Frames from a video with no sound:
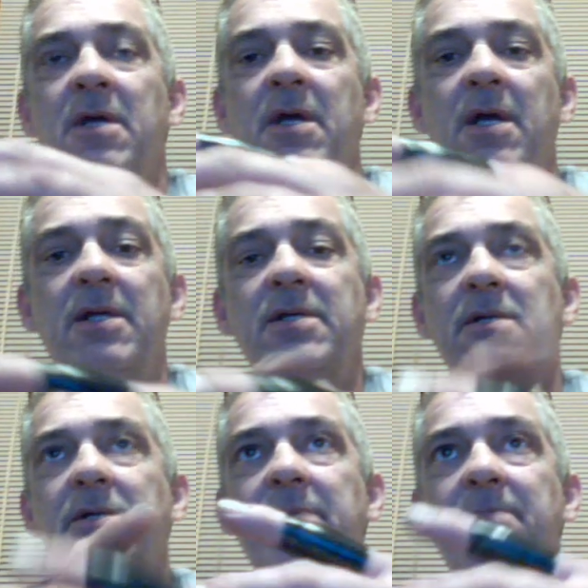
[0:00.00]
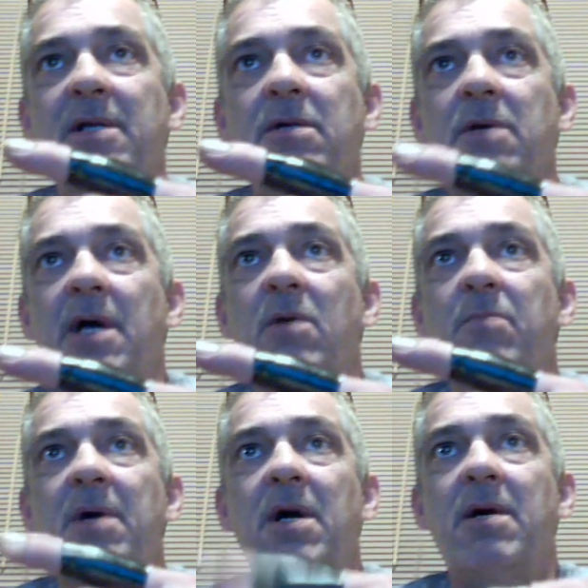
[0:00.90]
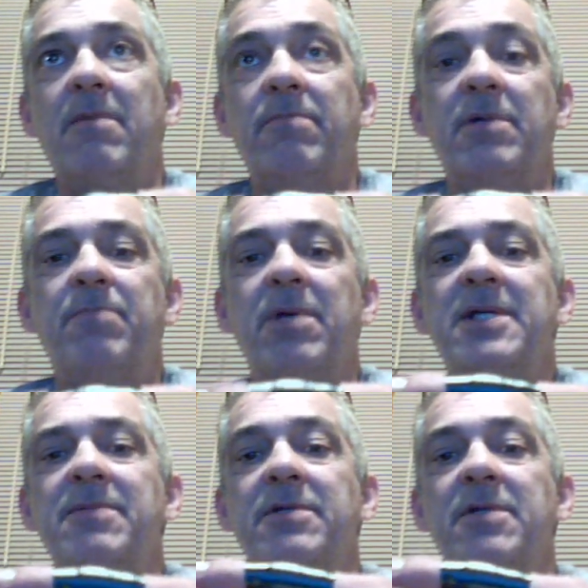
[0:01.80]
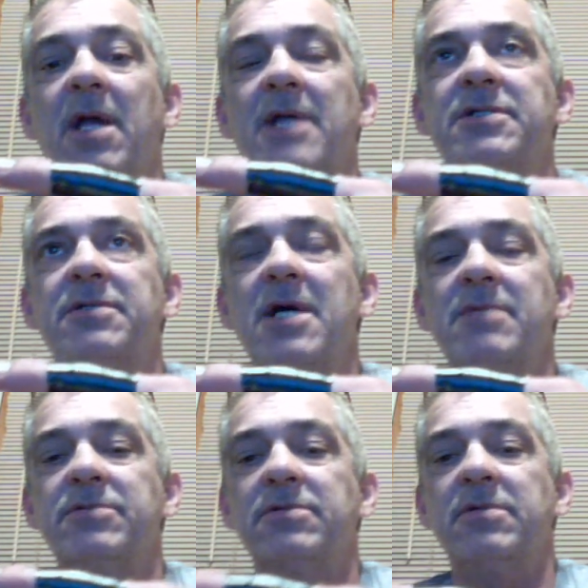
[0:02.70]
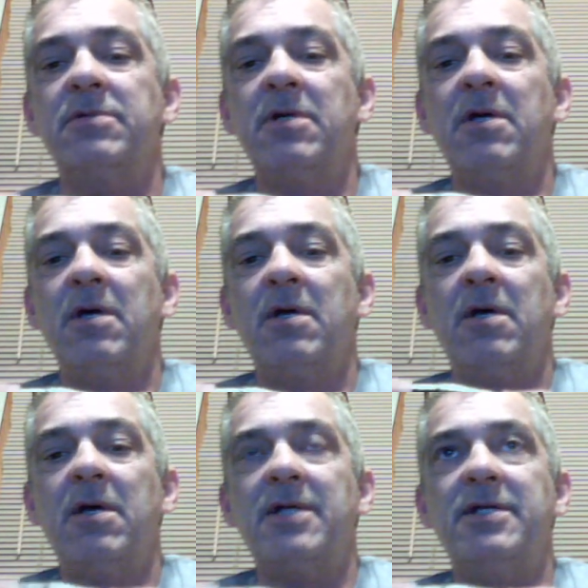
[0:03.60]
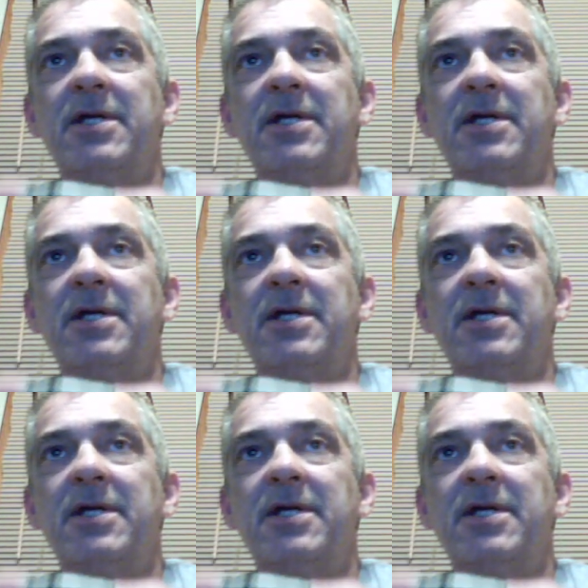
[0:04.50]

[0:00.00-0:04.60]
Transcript: and then go get medical help. But believe me, lots of times, at the